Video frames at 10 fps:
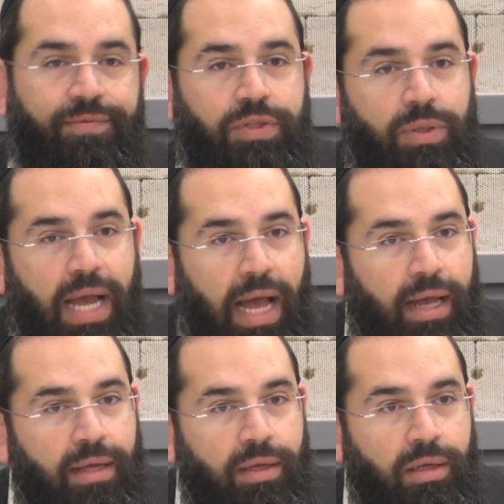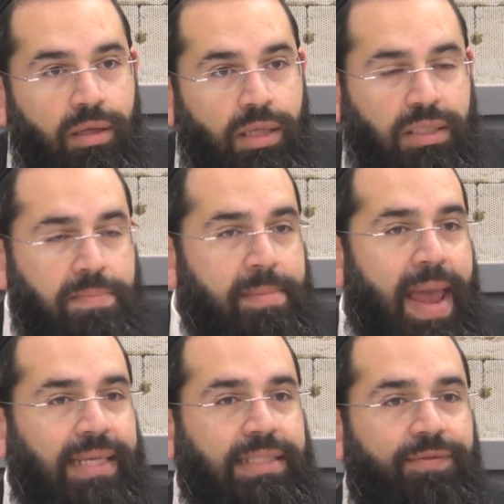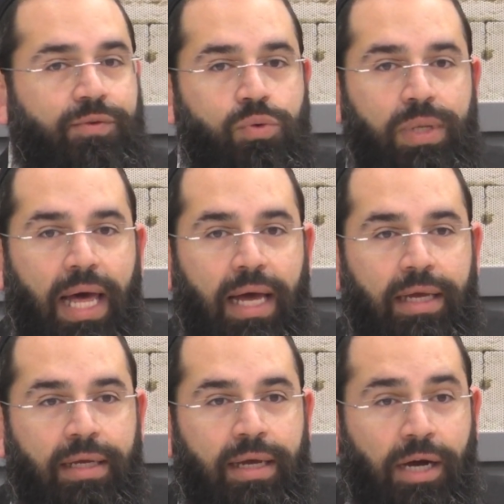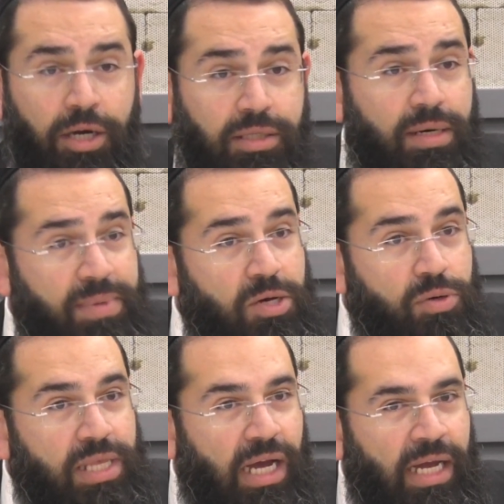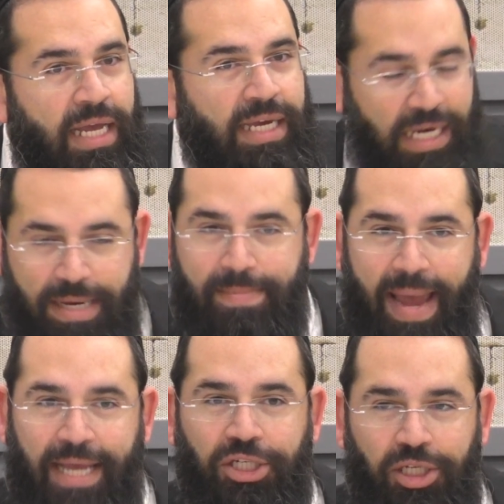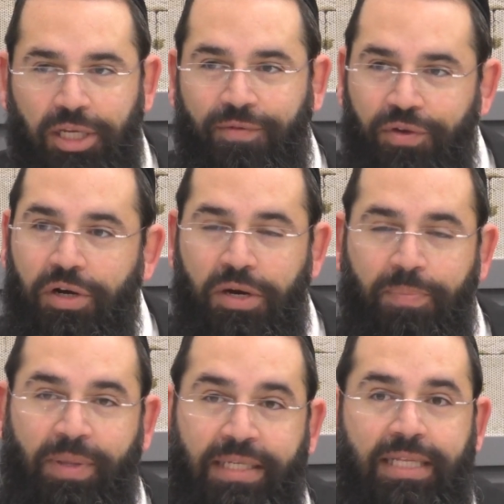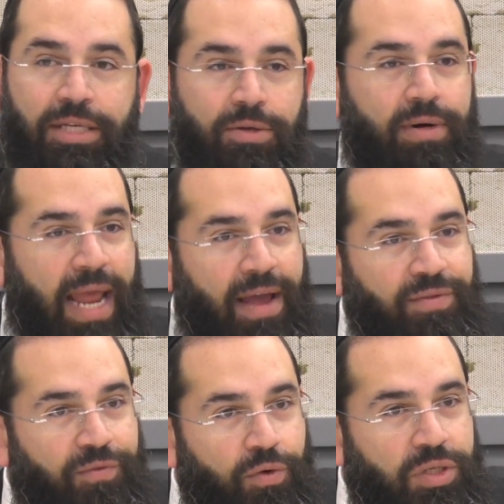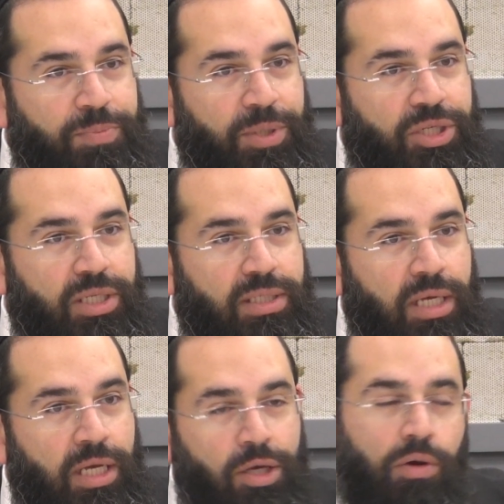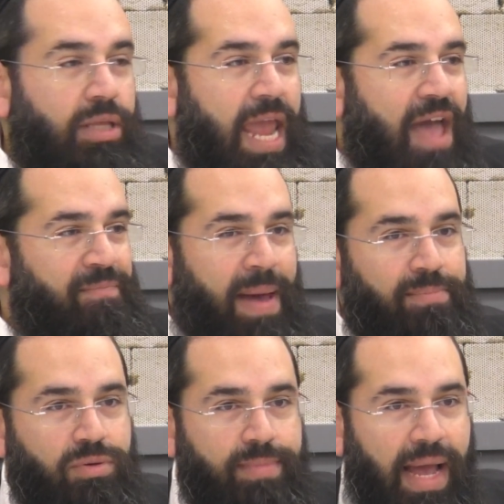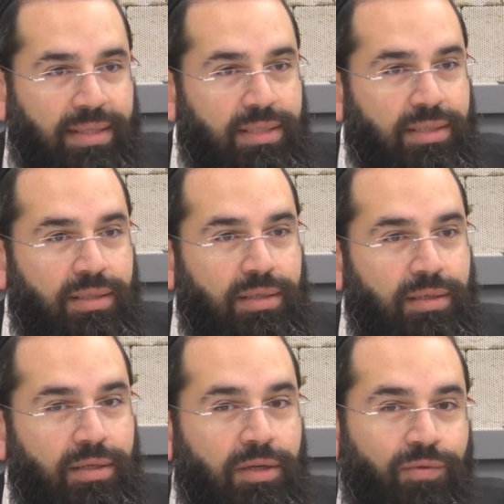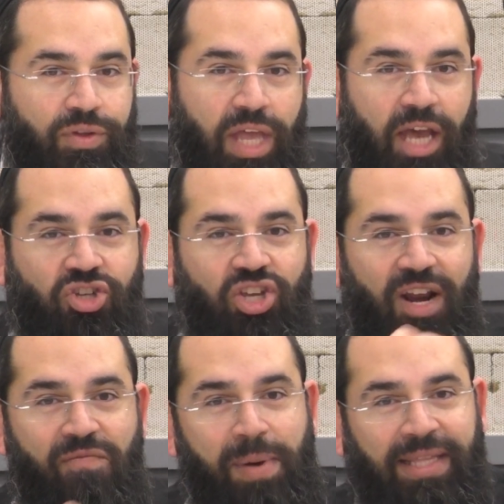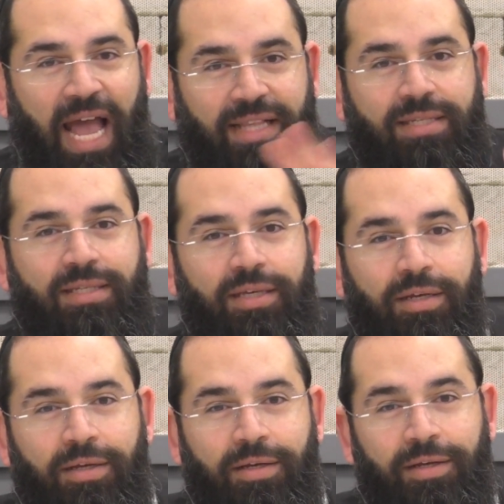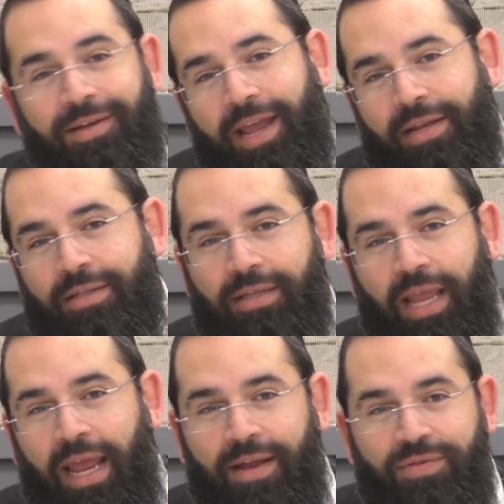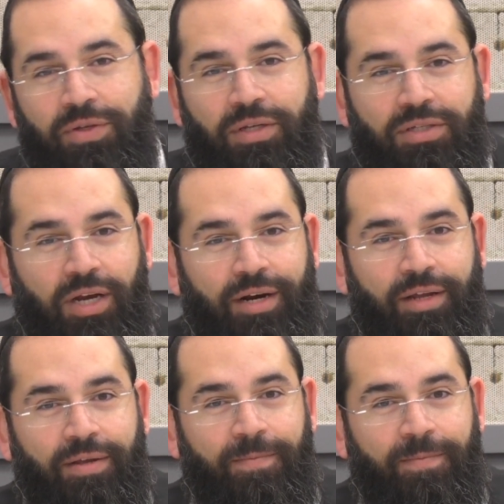sukkah. That's a massive kula. According to Rabbi Yehuda, can you imagine if you're in a place that you don't have the 4 species? You only have bamboo mats with the chsher of badatz. Can't have sukkah, sorry.